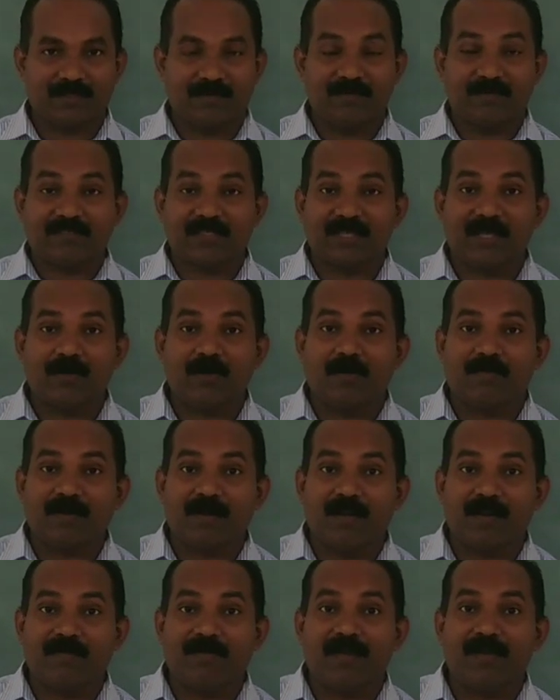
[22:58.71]
Which
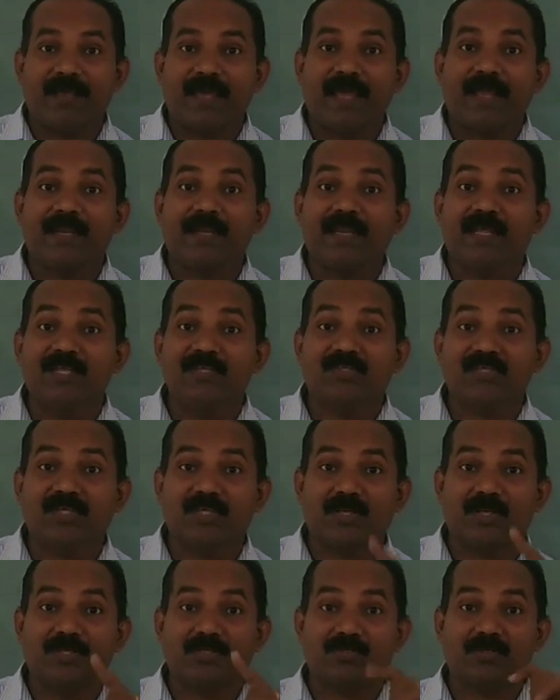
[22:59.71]
lower level? N is
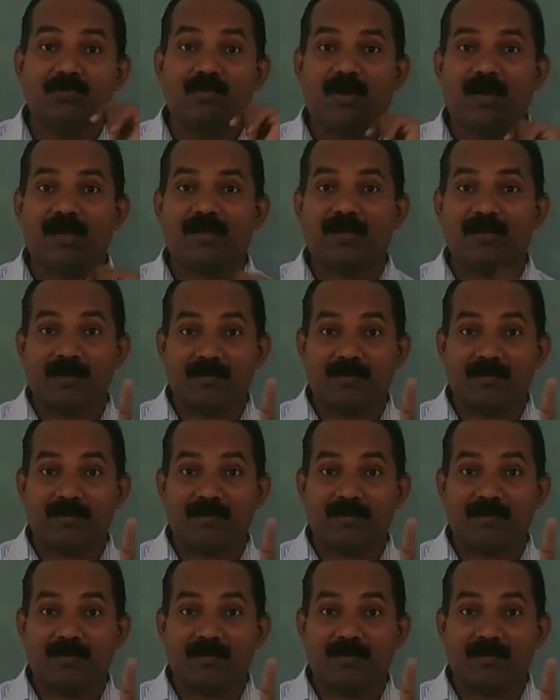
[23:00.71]
equal to 1.